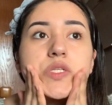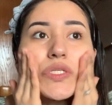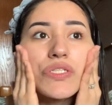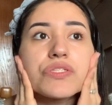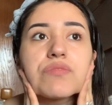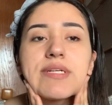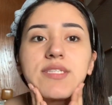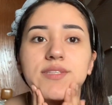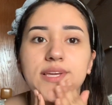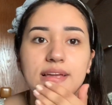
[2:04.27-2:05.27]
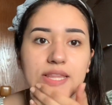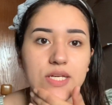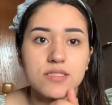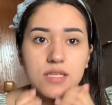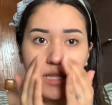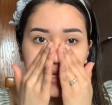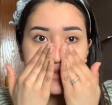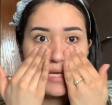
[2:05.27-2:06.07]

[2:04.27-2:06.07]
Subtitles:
just so my skin looks a lot